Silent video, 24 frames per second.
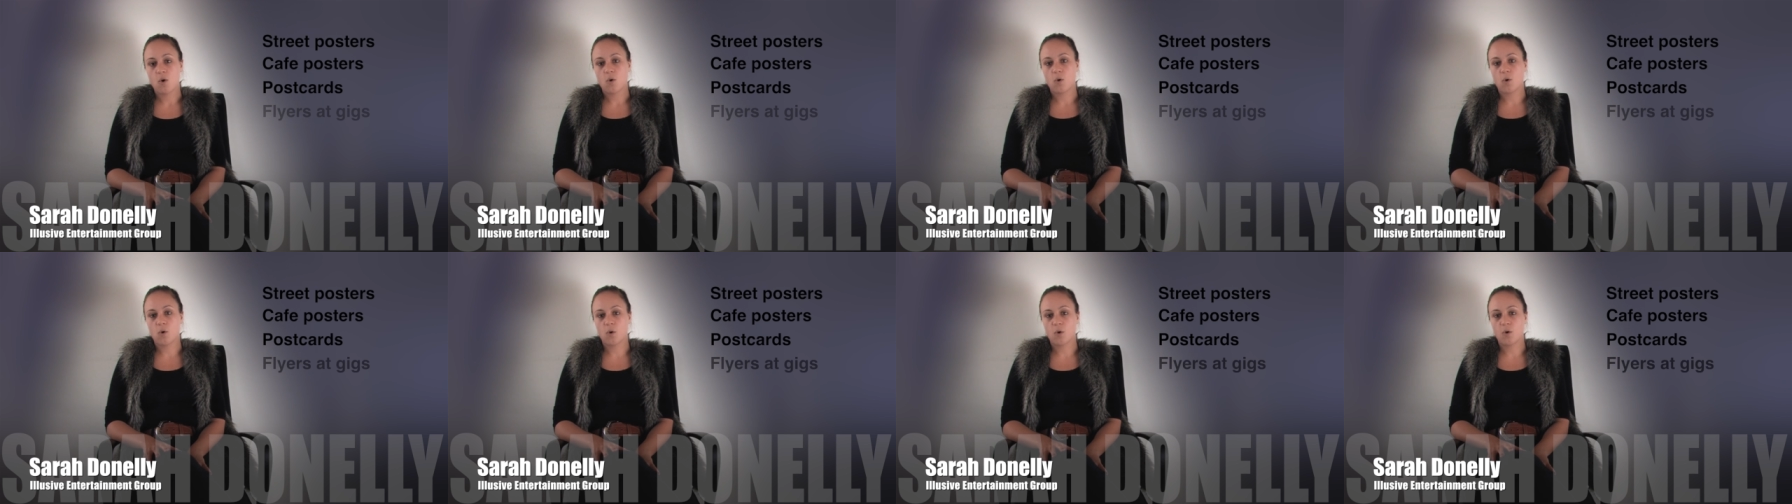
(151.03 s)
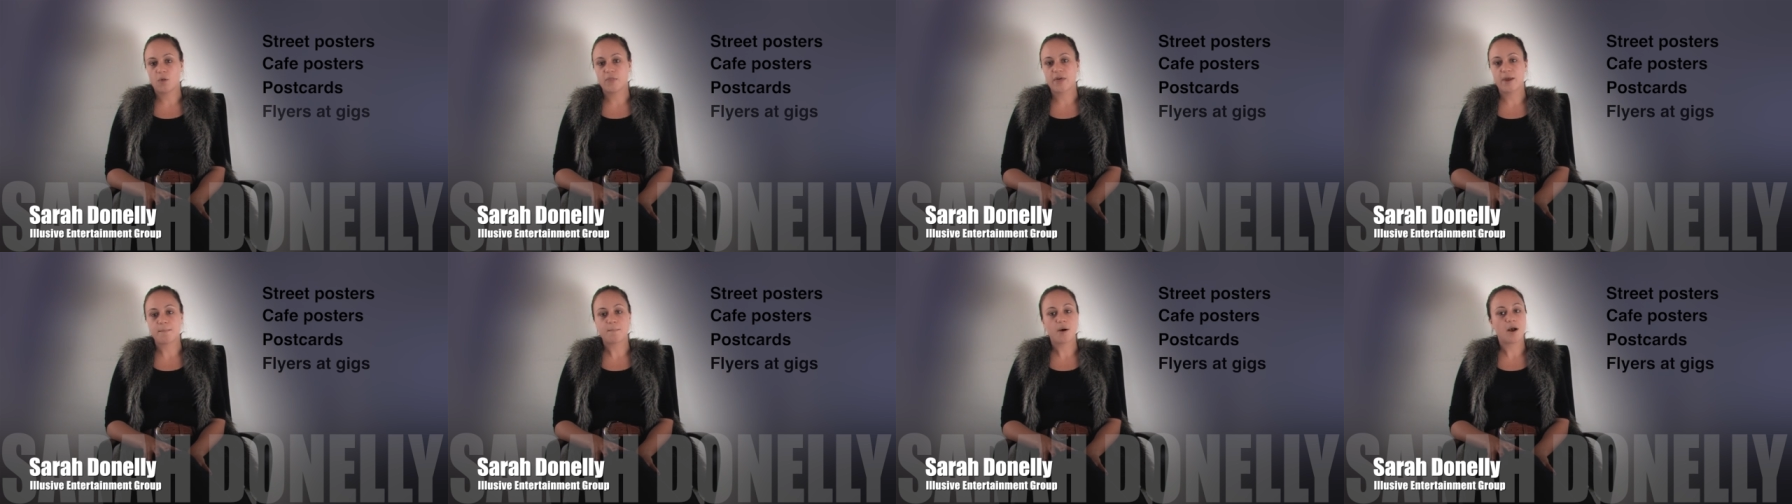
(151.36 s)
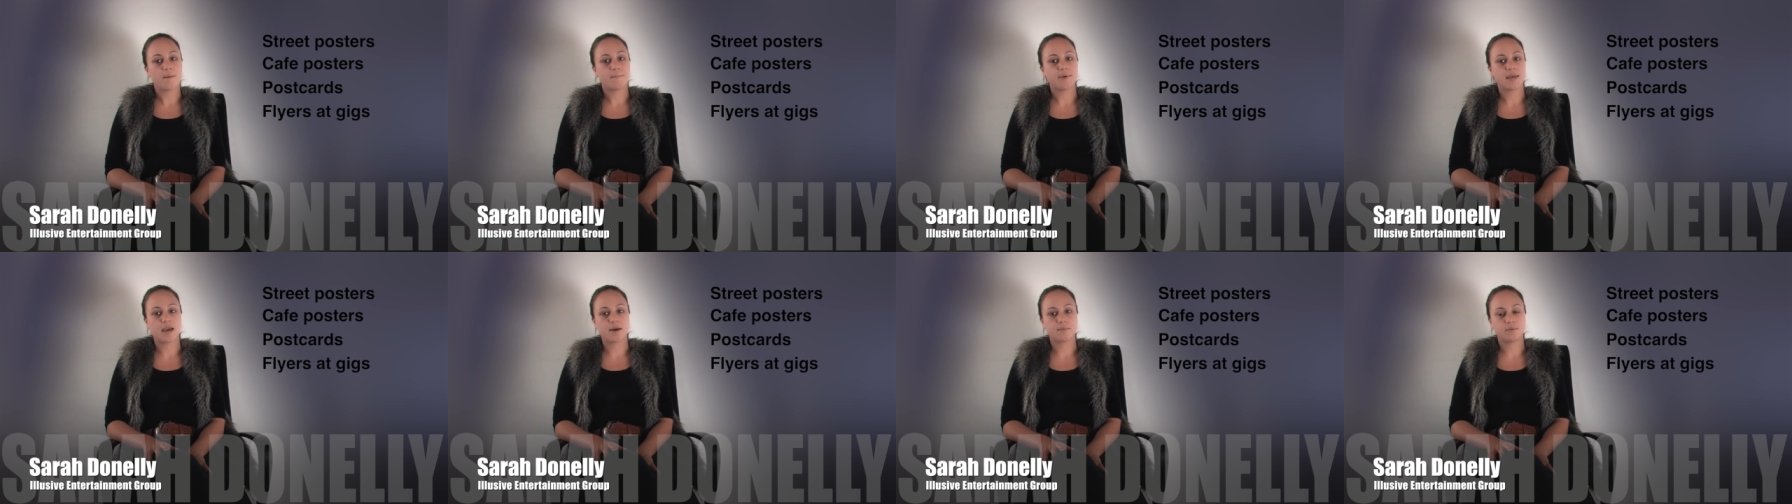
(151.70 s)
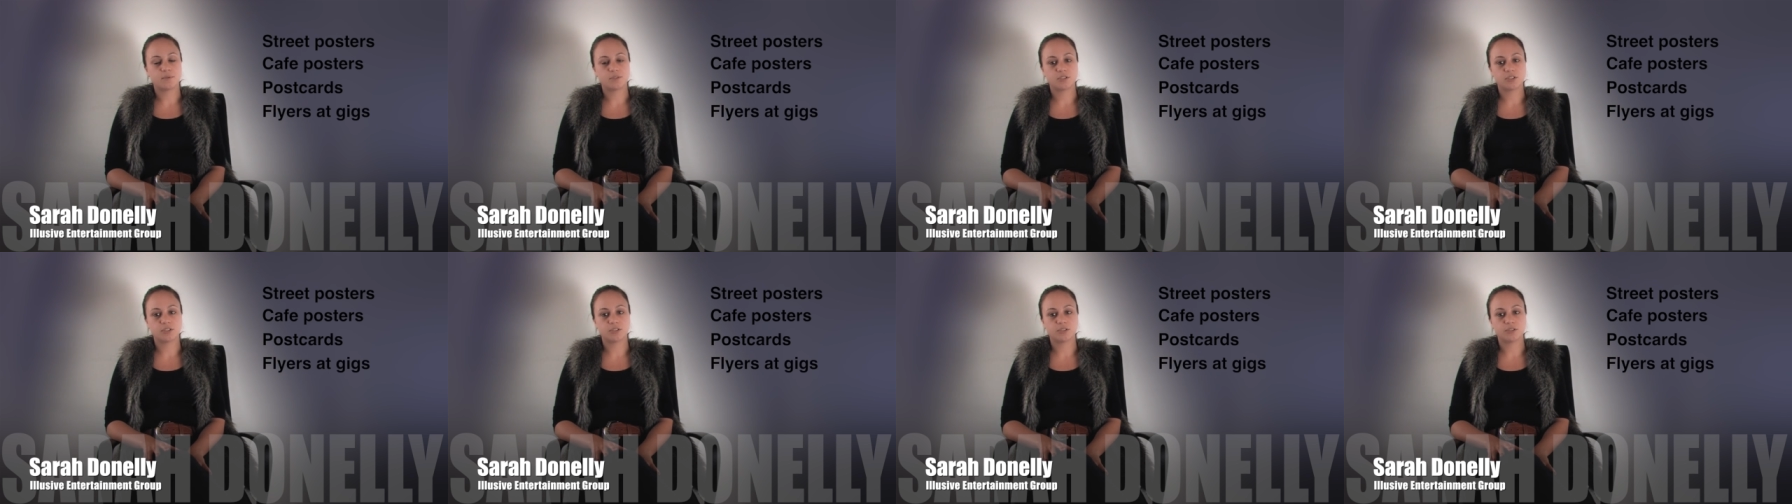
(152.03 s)
or they might be
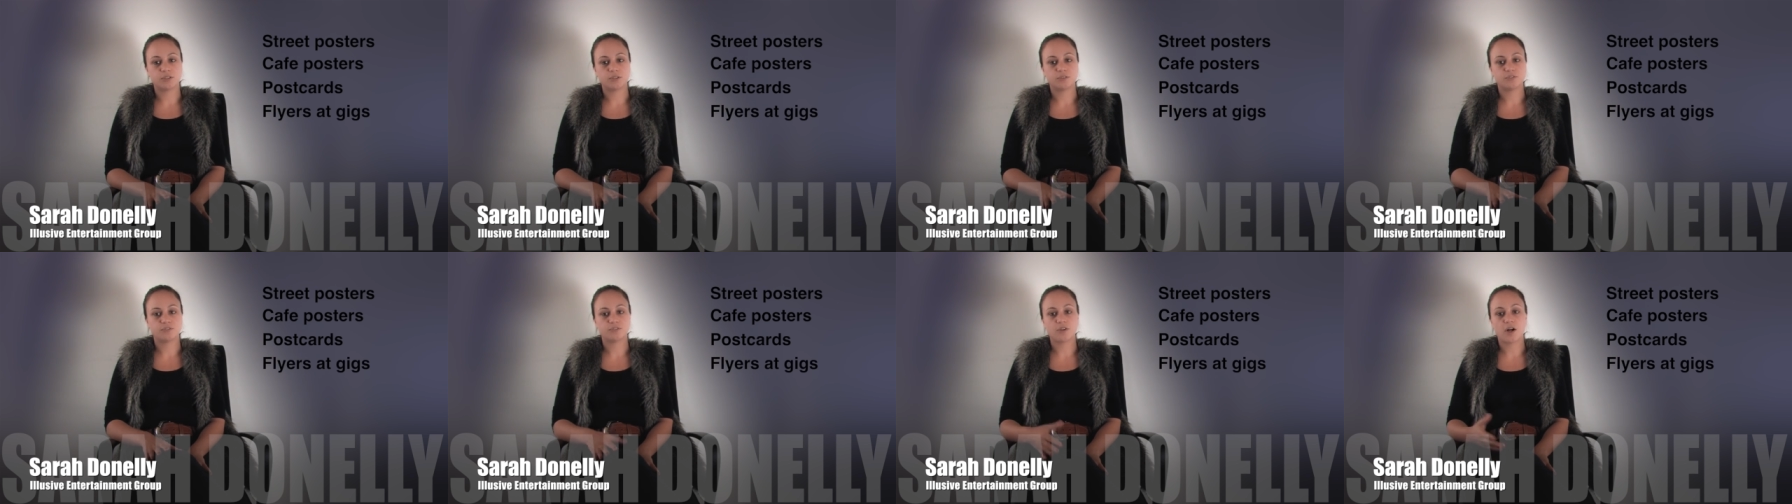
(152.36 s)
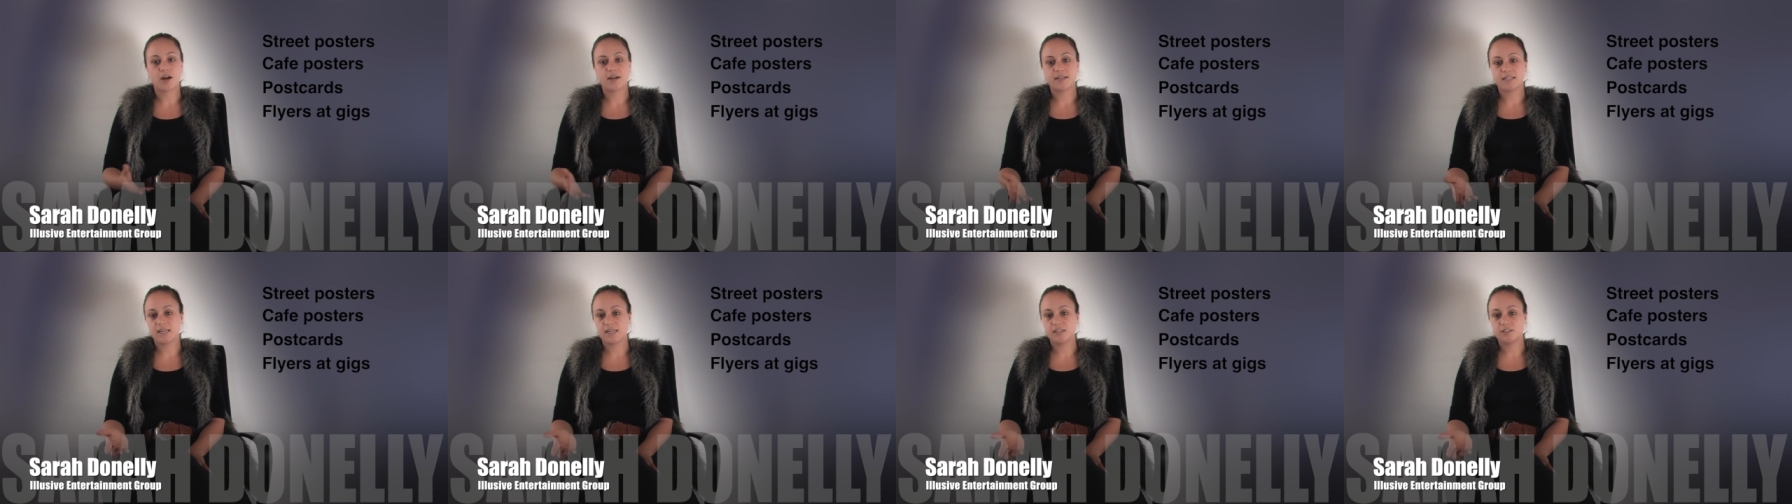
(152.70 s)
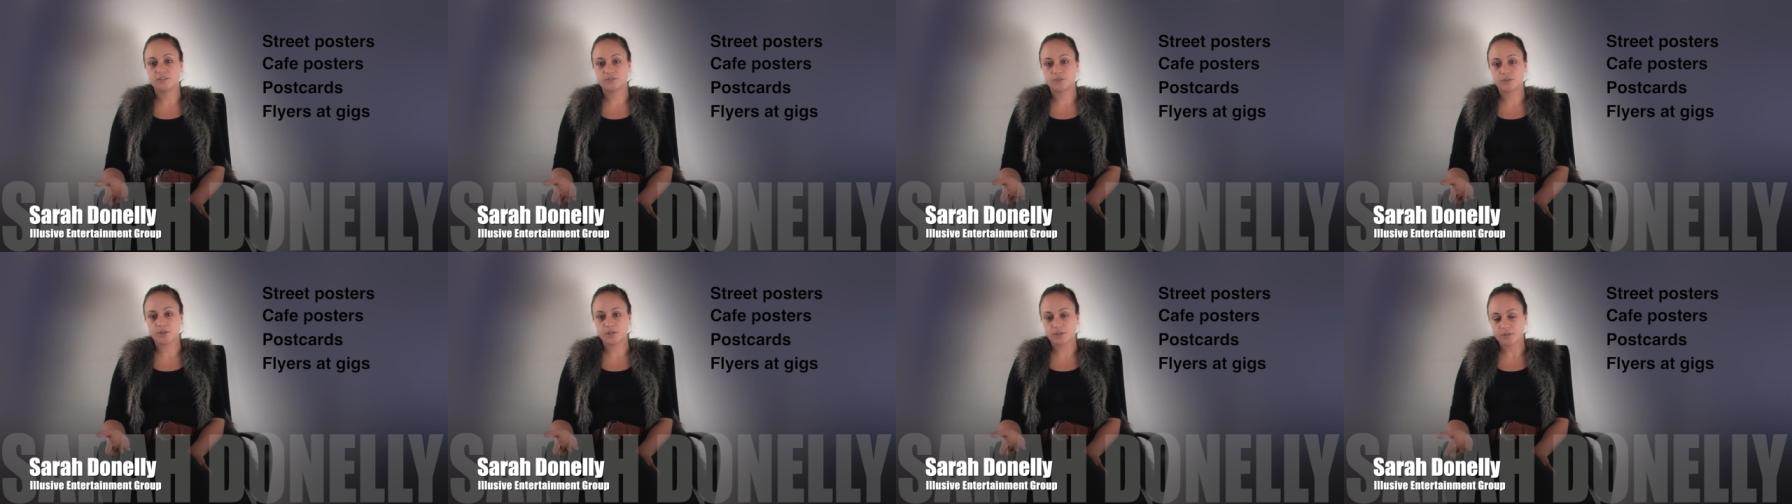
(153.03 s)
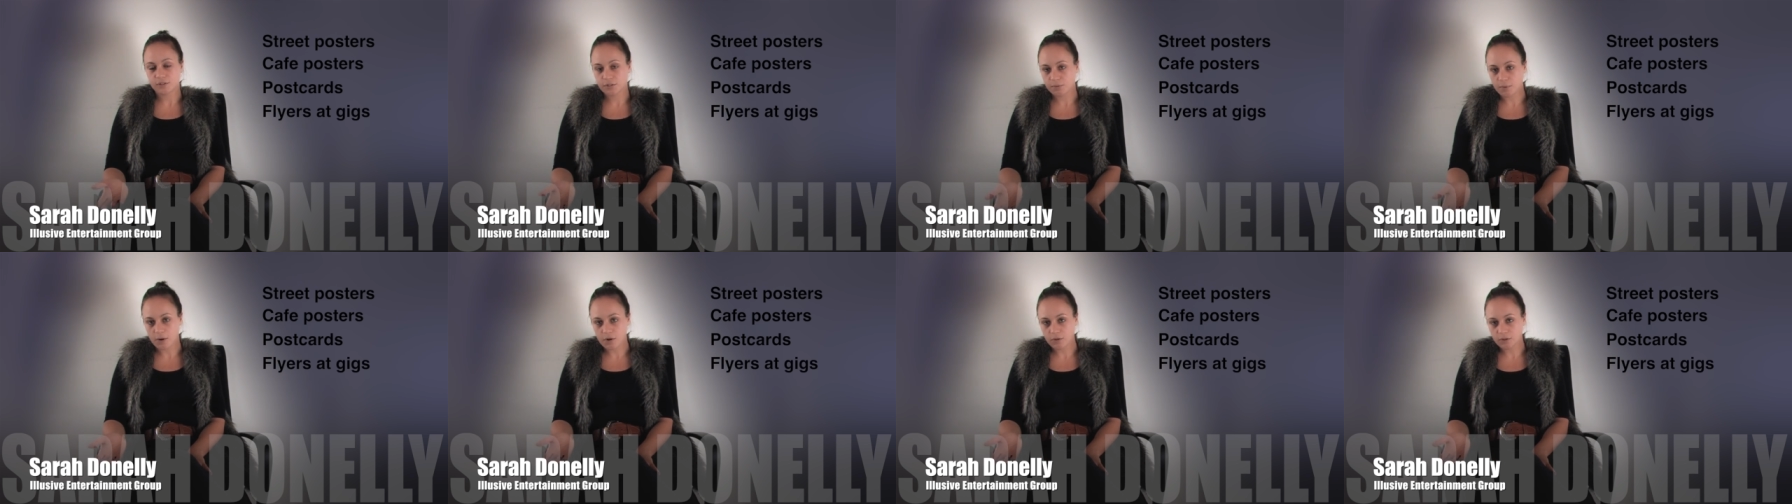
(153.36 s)
able to fly gigs for you
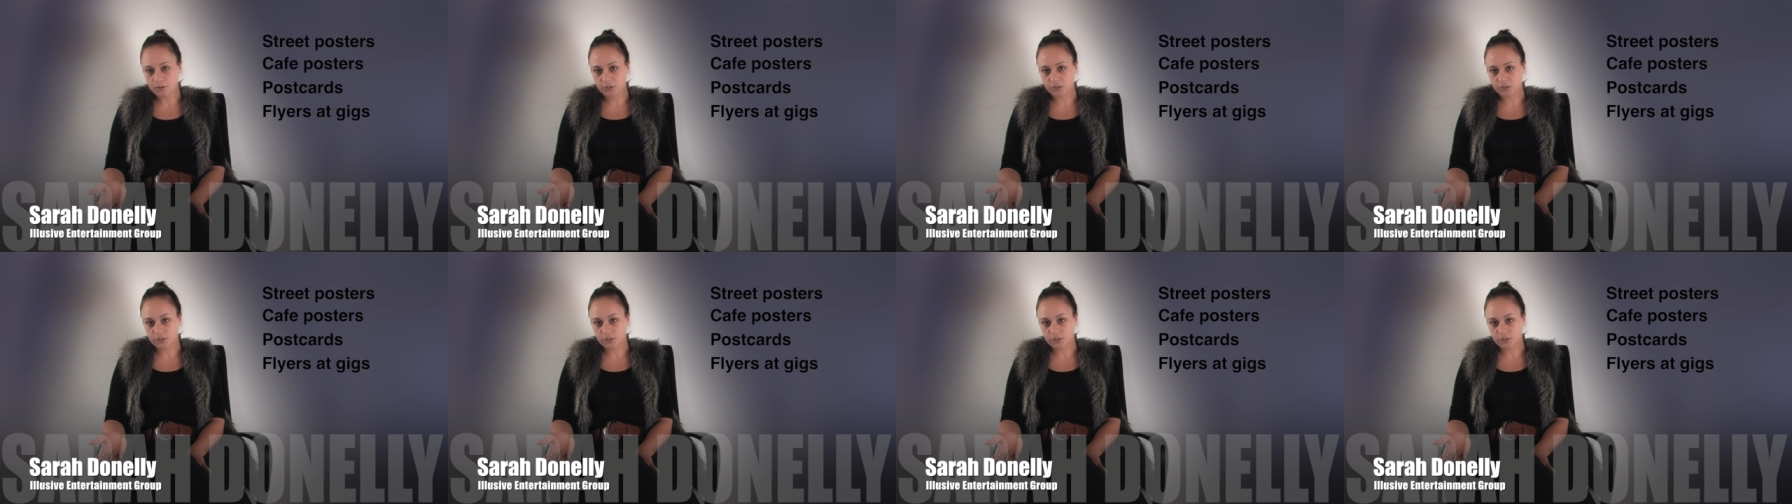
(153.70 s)
as well.